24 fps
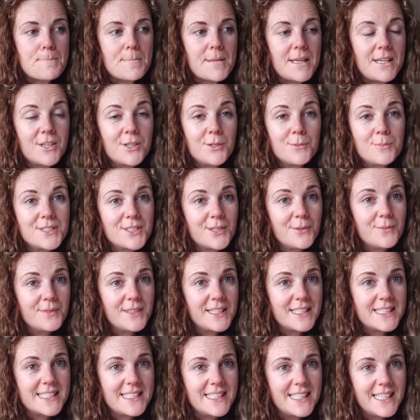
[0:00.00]
it could be something
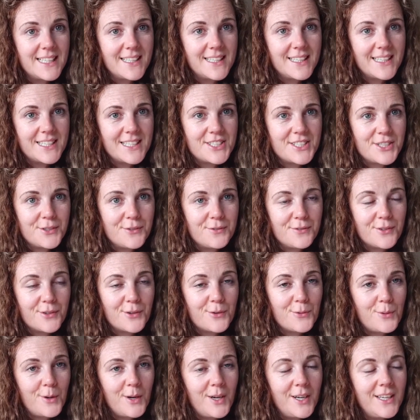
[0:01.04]
that's niggling at you for
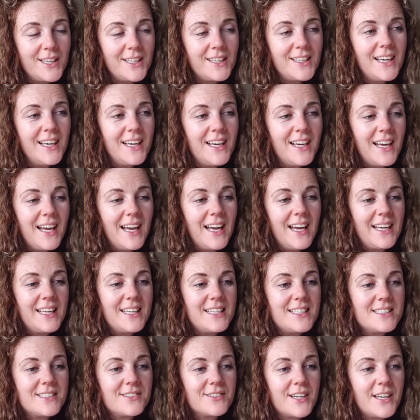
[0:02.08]
a while,
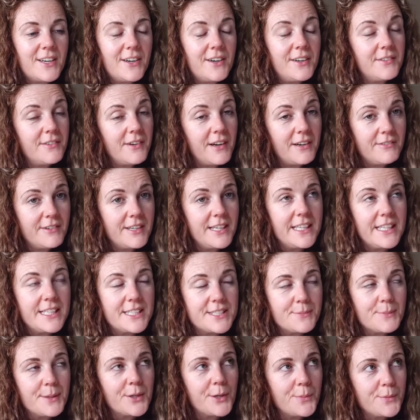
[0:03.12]
and okay, I really need
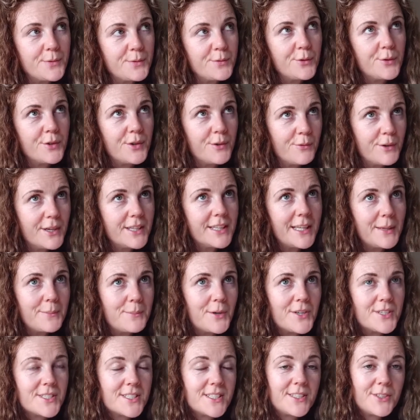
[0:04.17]
to pick up the phone and ring that
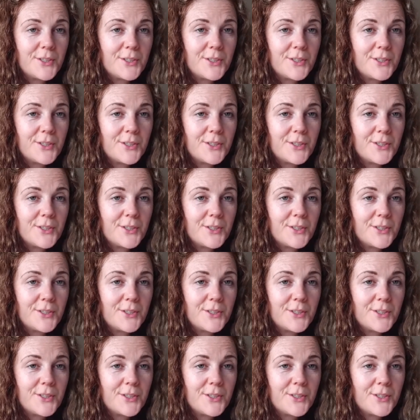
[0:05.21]
person.